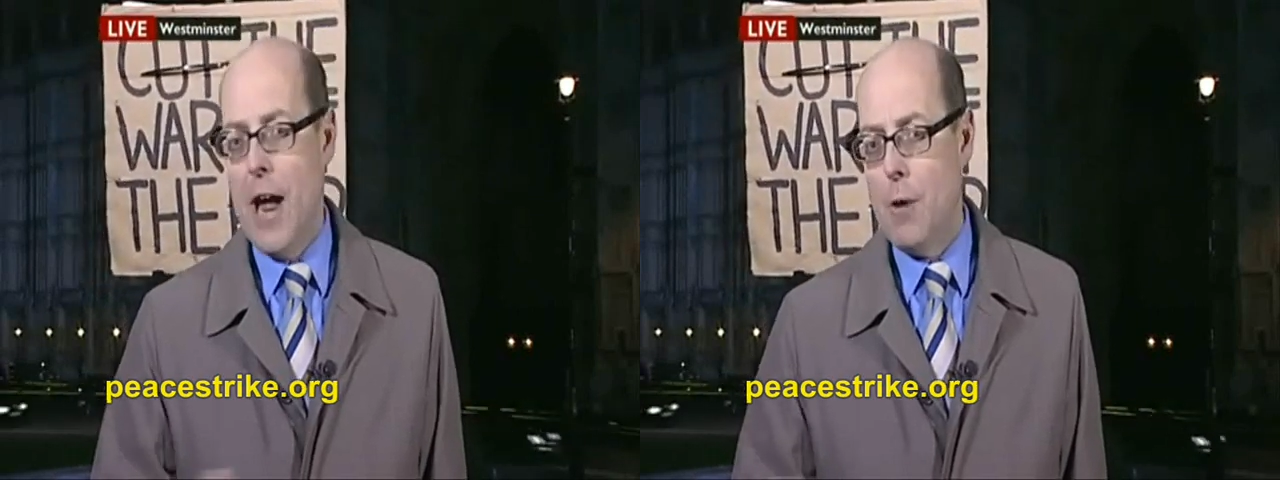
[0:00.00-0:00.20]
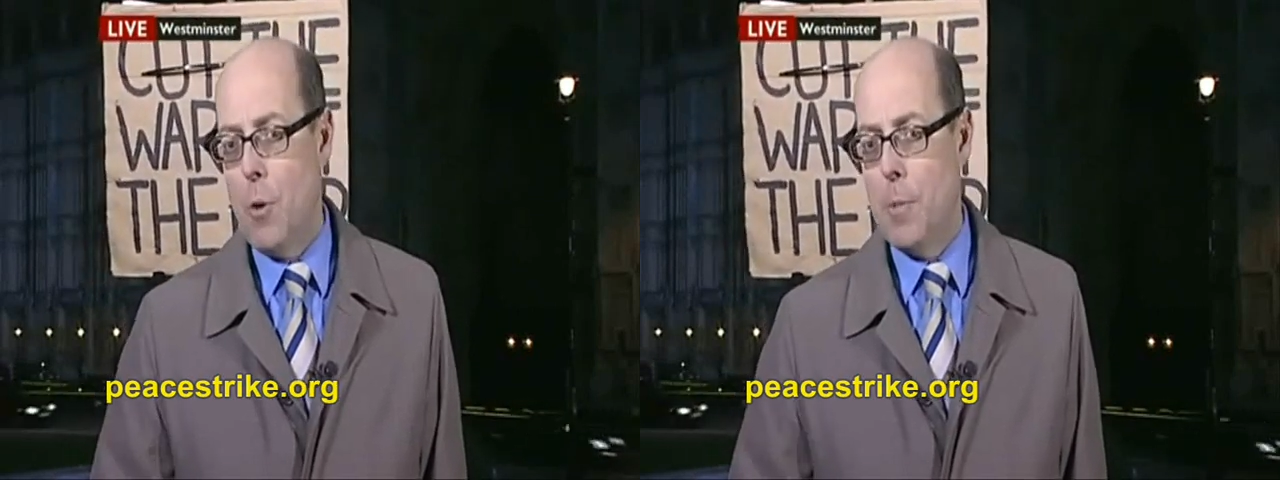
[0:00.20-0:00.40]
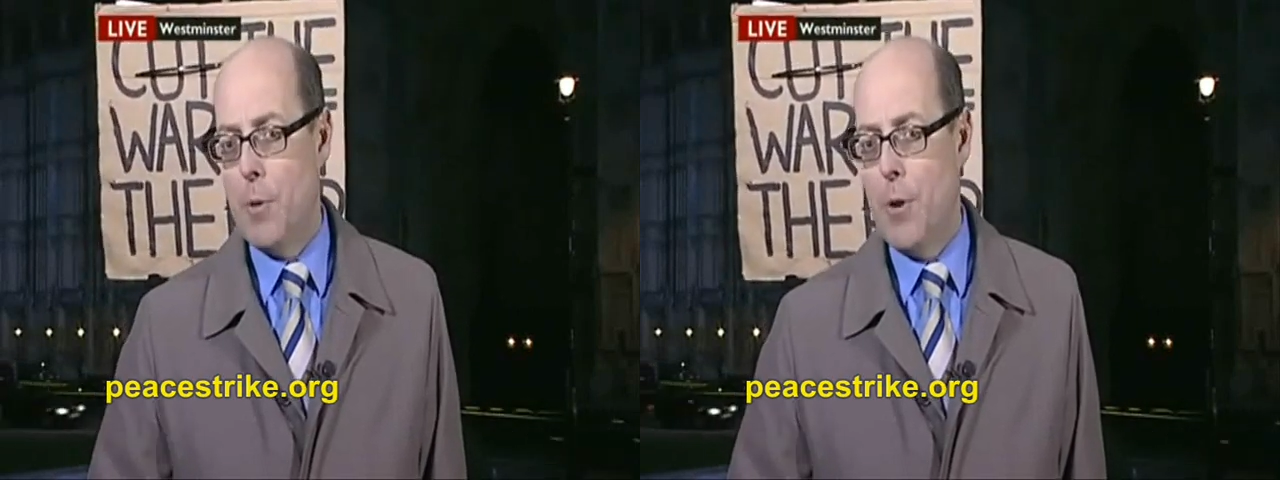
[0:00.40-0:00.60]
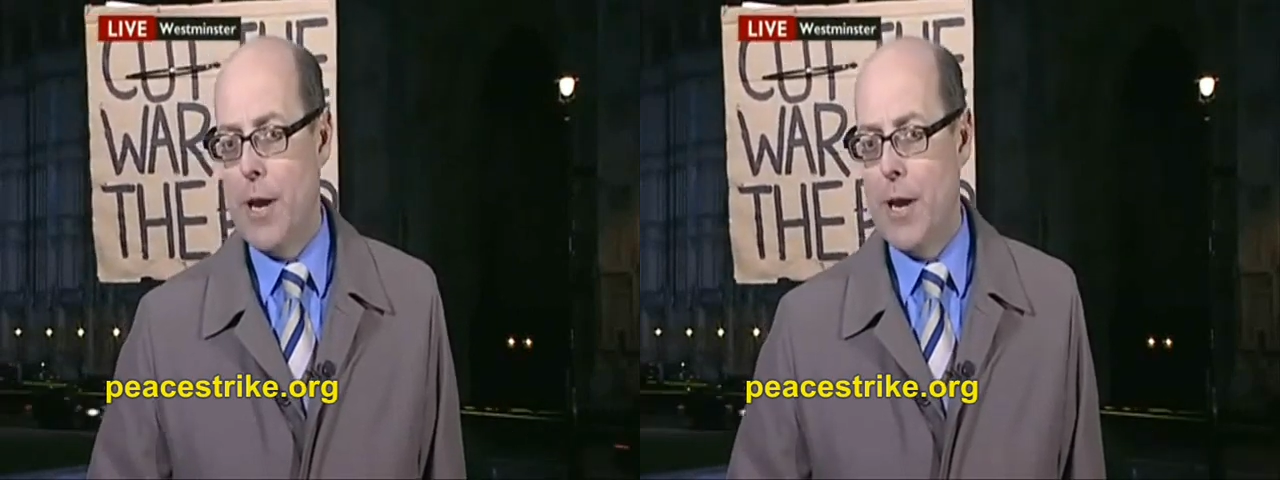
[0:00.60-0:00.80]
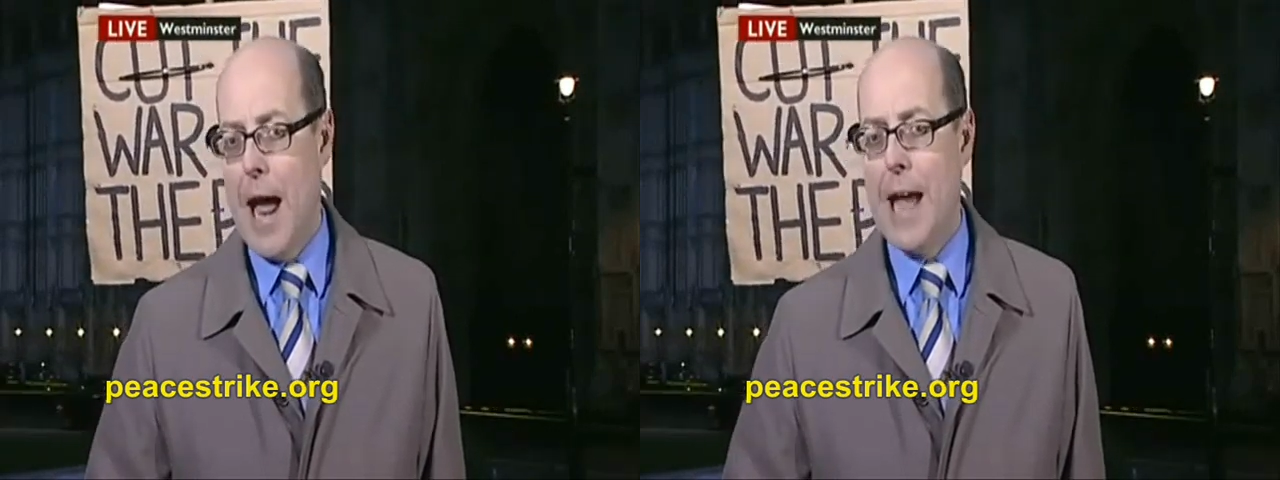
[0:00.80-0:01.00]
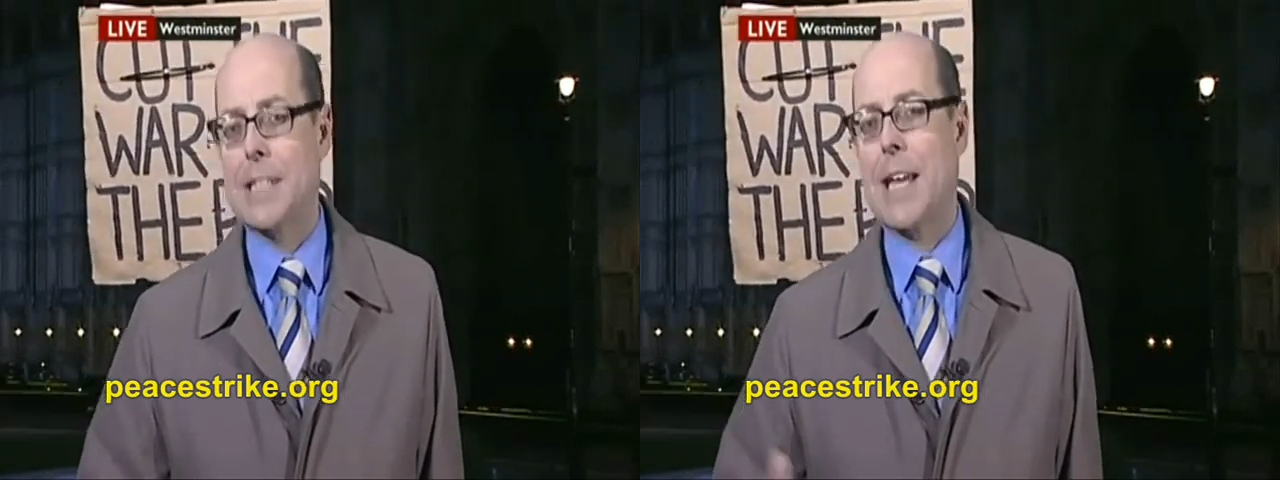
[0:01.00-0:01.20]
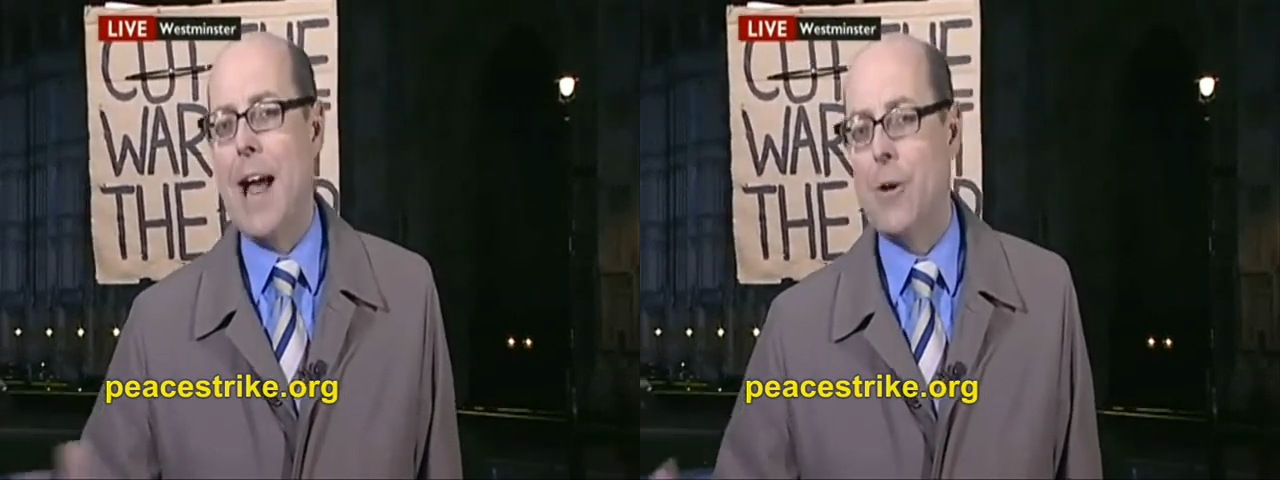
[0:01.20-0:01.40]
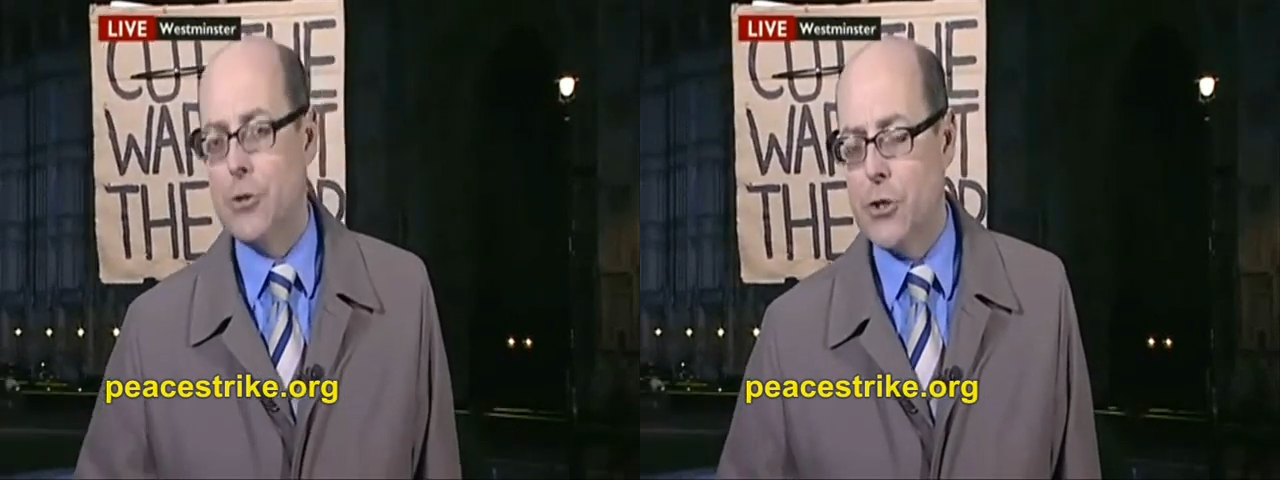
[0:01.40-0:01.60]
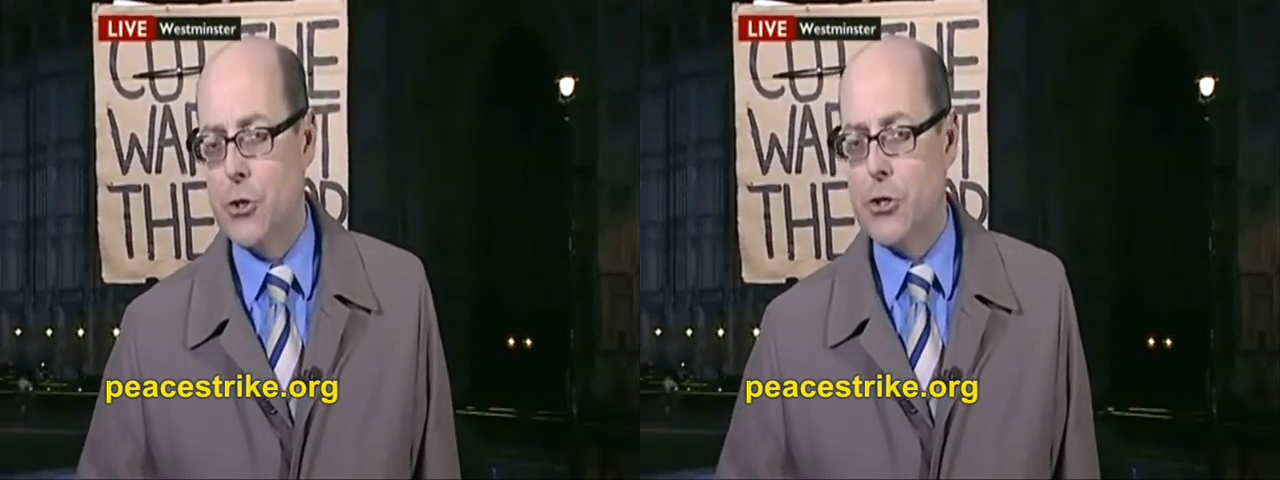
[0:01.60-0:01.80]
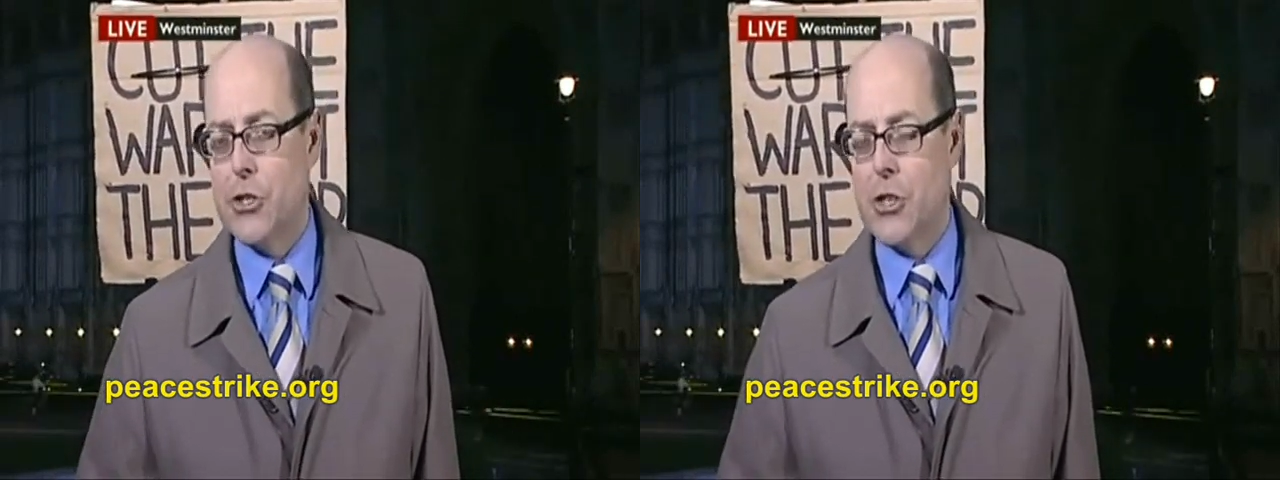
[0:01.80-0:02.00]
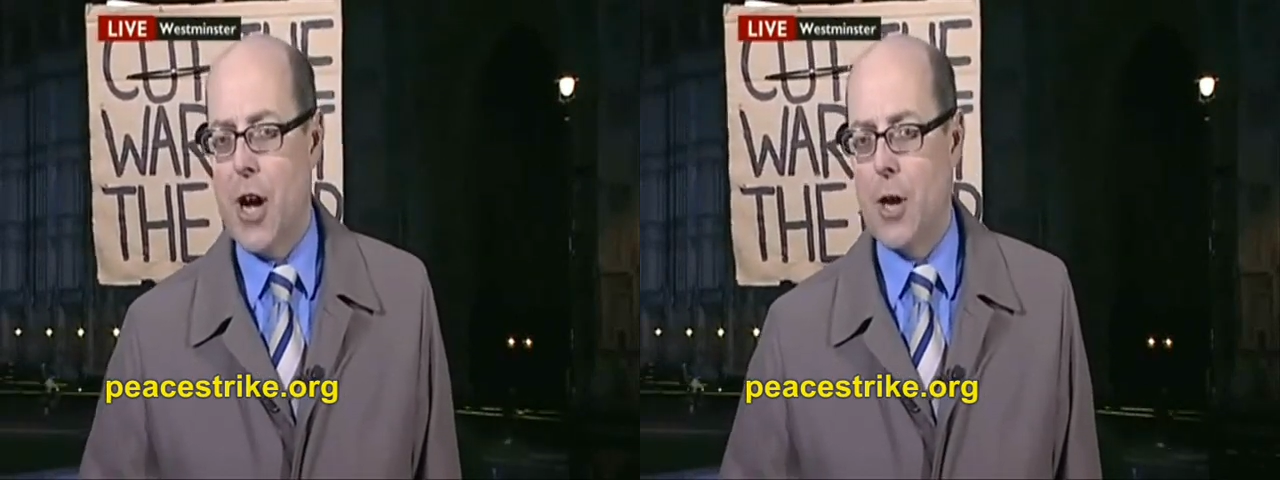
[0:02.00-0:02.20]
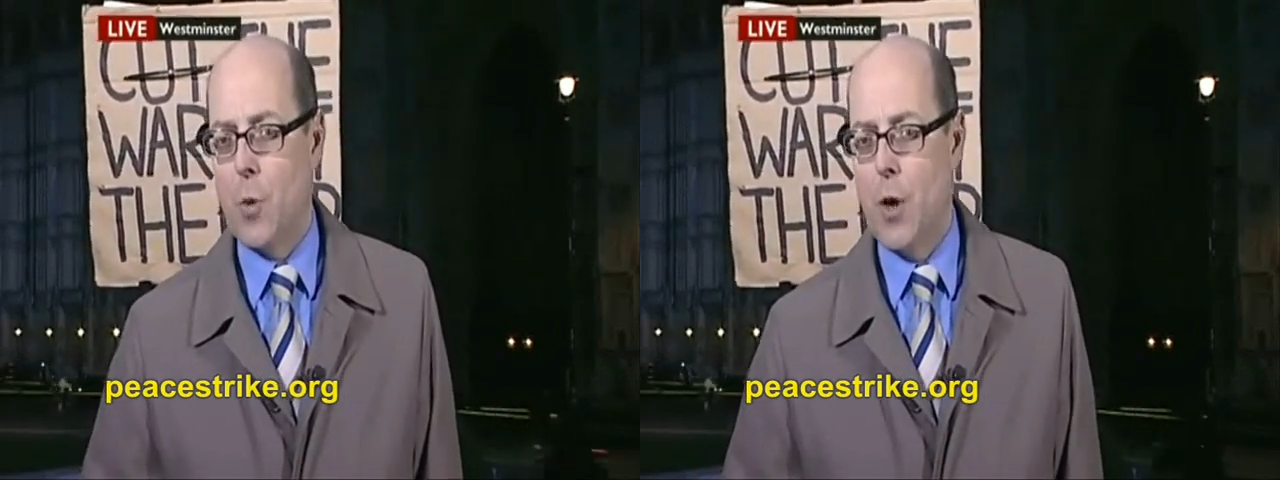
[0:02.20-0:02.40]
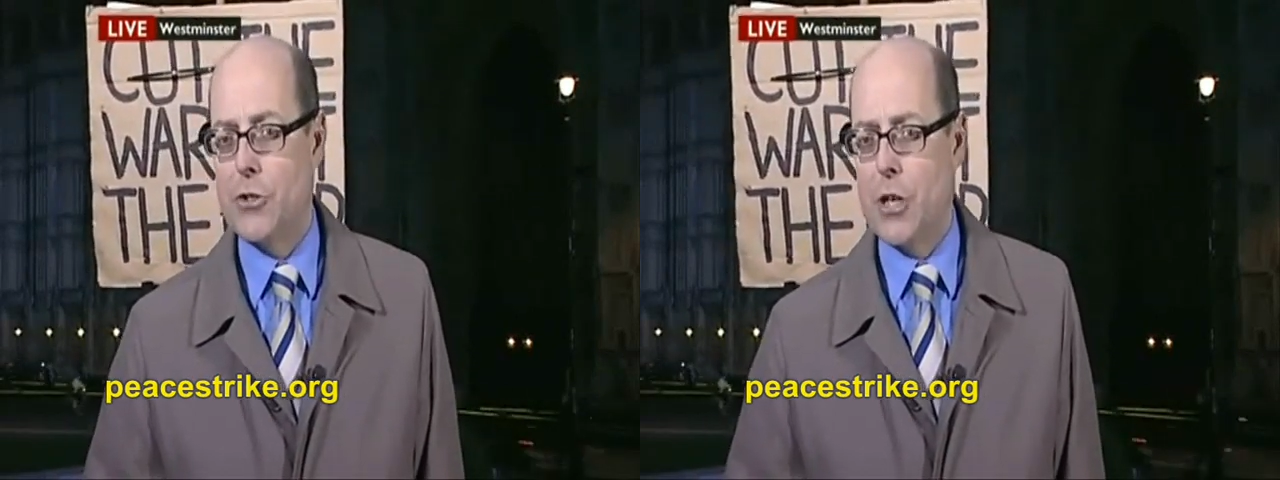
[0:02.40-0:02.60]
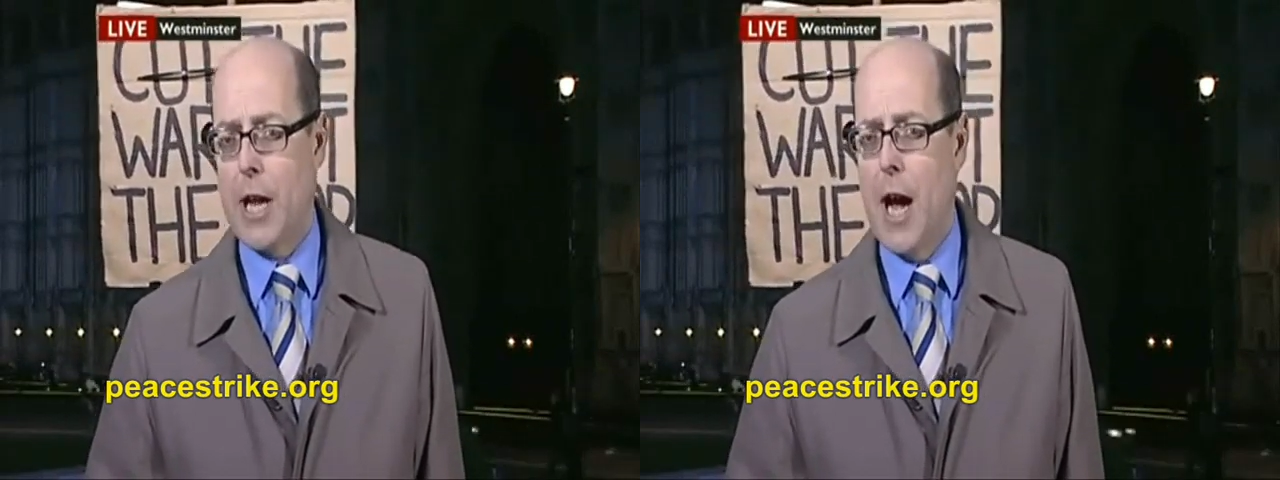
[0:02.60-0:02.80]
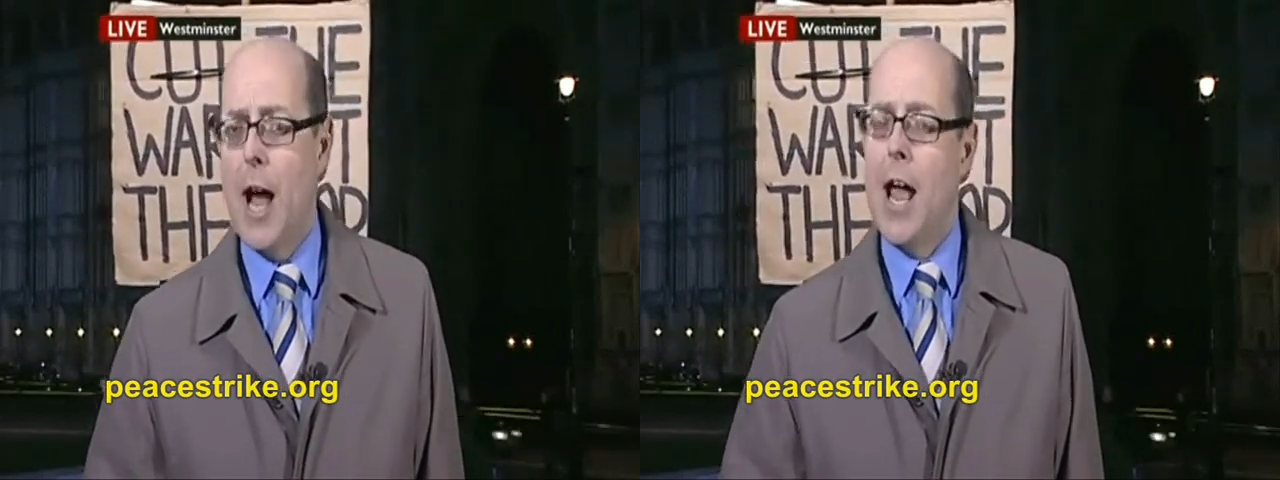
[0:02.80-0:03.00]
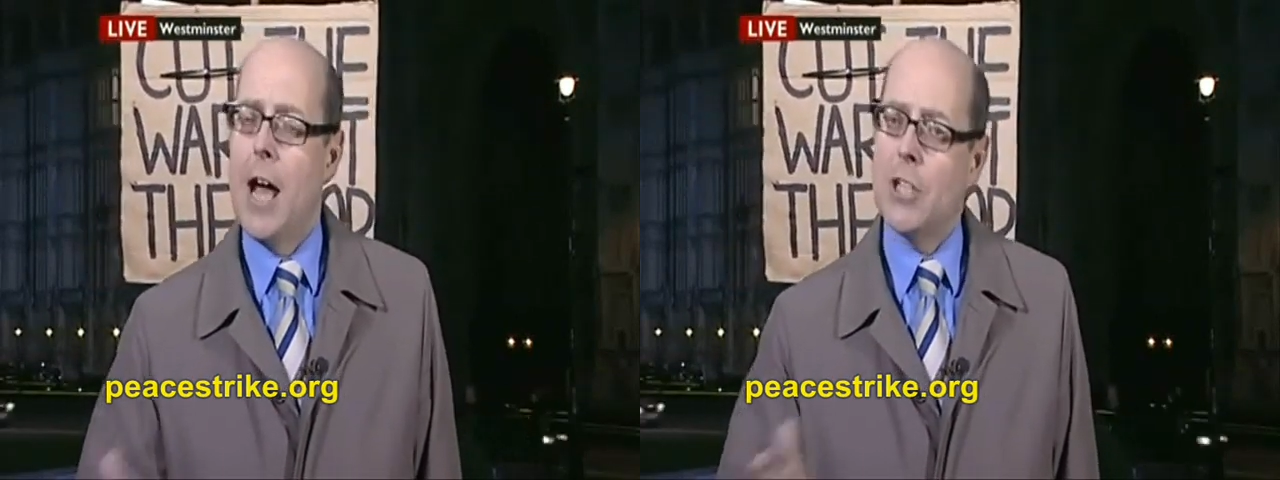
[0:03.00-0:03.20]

That will be written as councils decide what to cut,